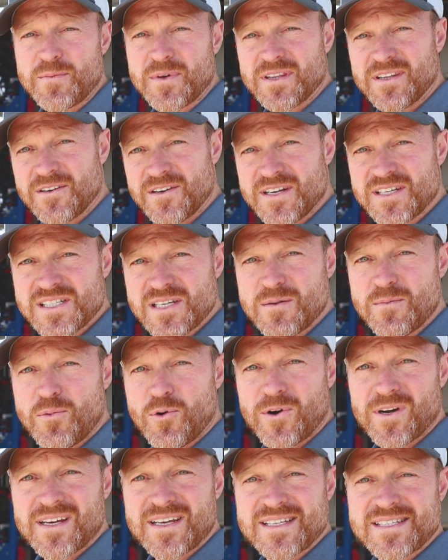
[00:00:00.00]
But there is an
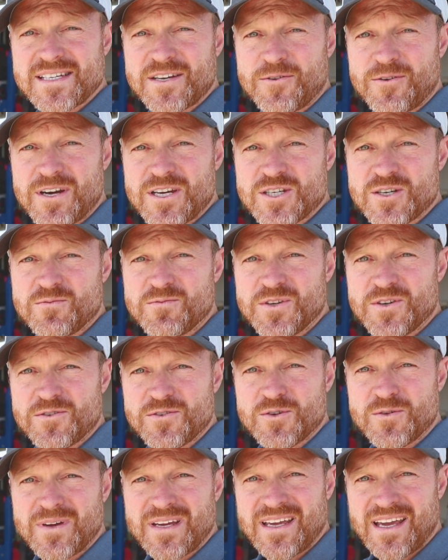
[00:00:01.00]
important consideration when
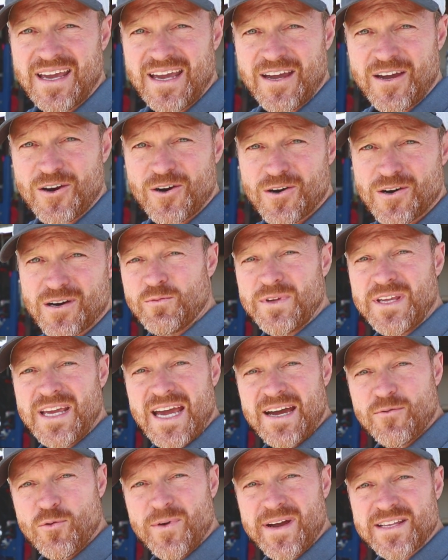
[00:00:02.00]
you're doing air. When you
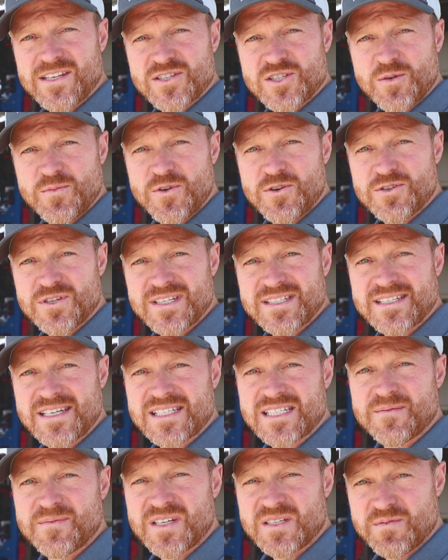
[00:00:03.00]
have a weight distribution
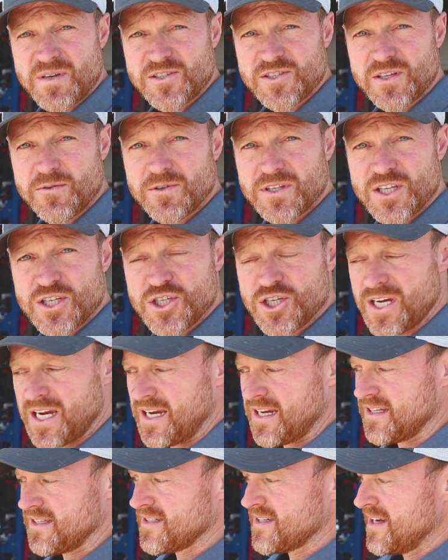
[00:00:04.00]
system, especially with the
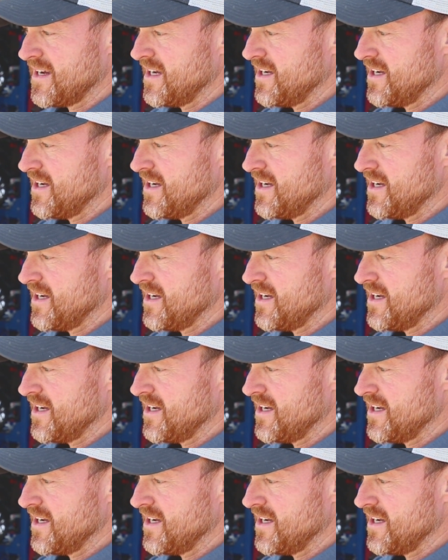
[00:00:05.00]
chains,